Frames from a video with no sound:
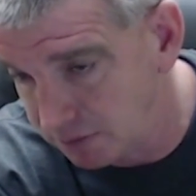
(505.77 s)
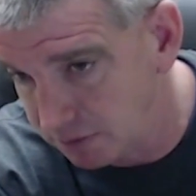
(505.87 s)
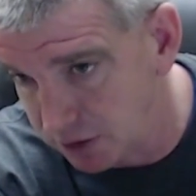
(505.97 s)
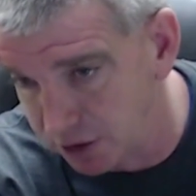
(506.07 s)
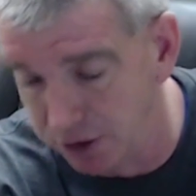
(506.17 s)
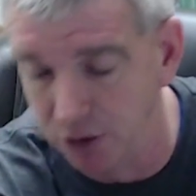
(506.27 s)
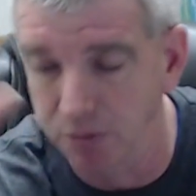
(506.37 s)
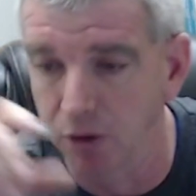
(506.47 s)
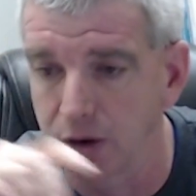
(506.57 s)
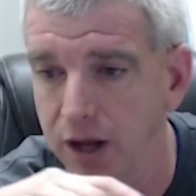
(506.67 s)
new
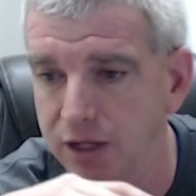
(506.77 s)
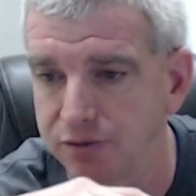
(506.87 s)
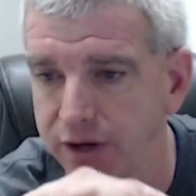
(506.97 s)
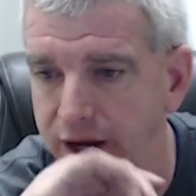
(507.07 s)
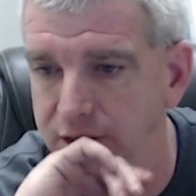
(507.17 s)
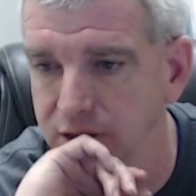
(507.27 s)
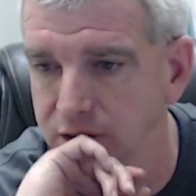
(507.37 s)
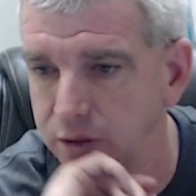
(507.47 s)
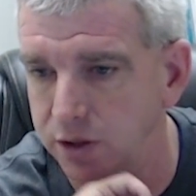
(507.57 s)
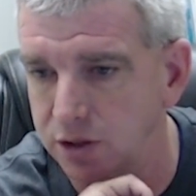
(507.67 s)
Borg, classification.
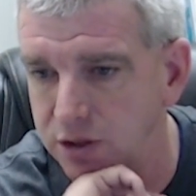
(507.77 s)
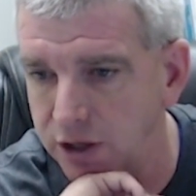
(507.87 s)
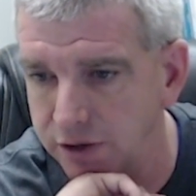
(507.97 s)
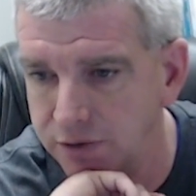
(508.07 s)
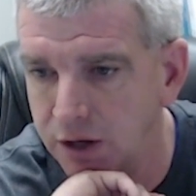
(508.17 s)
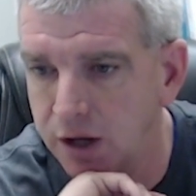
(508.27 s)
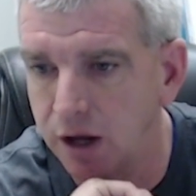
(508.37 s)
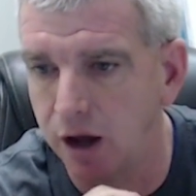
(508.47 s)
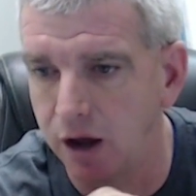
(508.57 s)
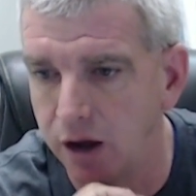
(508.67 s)
So good stuff.
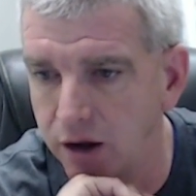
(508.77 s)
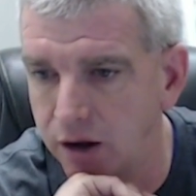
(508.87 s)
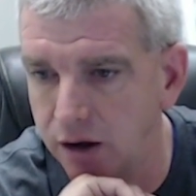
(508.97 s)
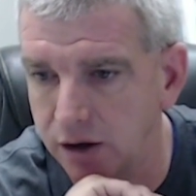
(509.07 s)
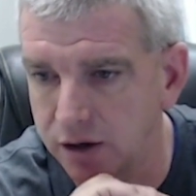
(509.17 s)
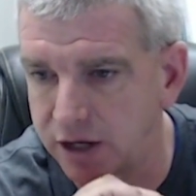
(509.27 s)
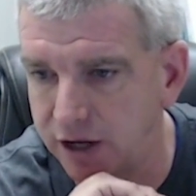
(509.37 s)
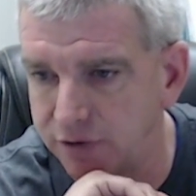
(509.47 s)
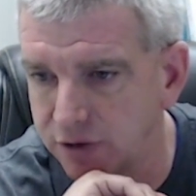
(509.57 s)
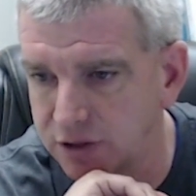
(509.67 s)

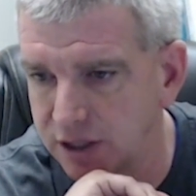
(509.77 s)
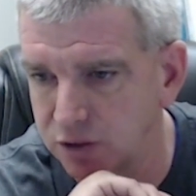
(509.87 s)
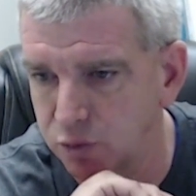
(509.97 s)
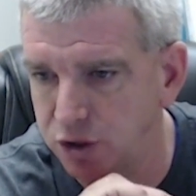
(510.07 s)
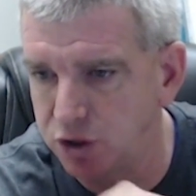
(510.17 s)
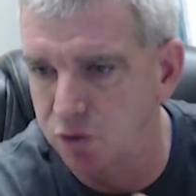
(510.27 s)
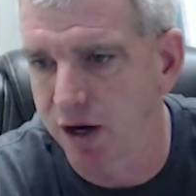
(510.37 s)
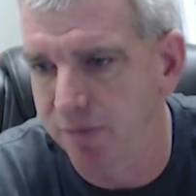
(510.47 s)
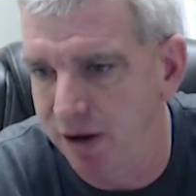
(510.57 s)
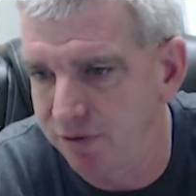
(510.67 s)
Kiefer says, would you
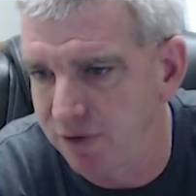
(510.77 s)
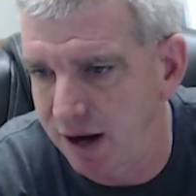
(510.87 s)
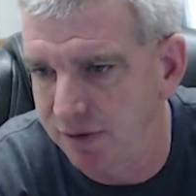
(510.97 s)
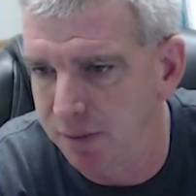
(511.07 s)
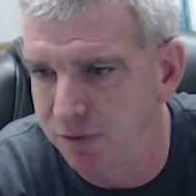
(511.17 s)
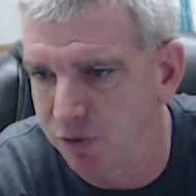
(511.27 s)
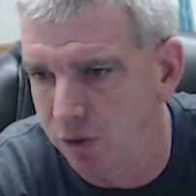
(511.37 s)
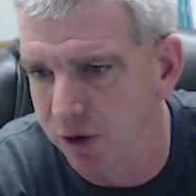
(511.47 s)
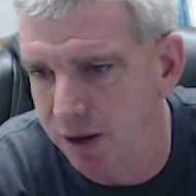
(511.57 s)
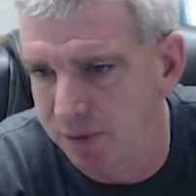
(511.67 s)
recommend
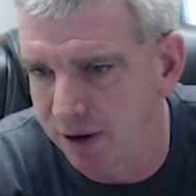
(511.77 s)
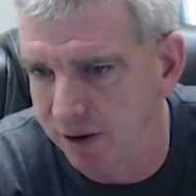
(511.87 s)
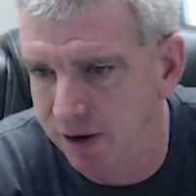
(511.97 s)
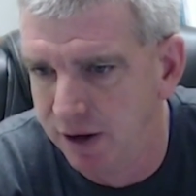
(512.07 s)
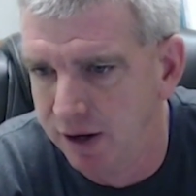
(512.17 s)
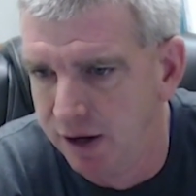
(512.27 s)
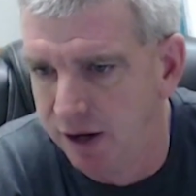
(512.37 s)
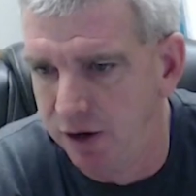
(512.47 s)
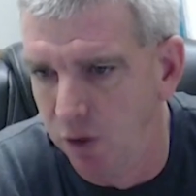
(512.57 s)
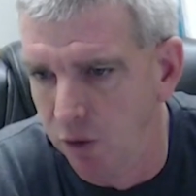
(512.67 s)
5W40 up here,
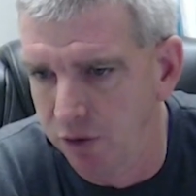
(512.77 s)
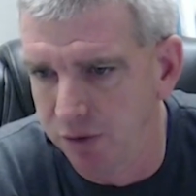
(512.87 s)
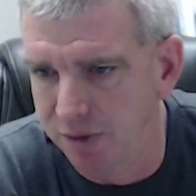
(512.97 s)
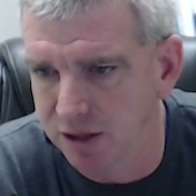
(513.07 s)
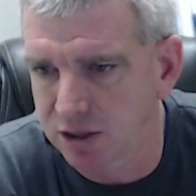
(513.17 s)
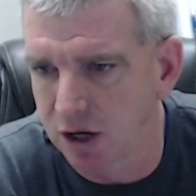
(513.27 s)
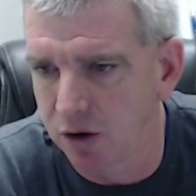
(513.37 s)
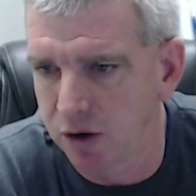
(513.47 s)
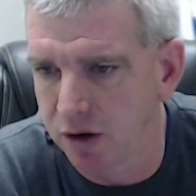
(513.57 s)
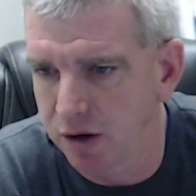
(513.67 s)
northern
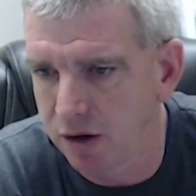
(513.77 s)
Minnesota,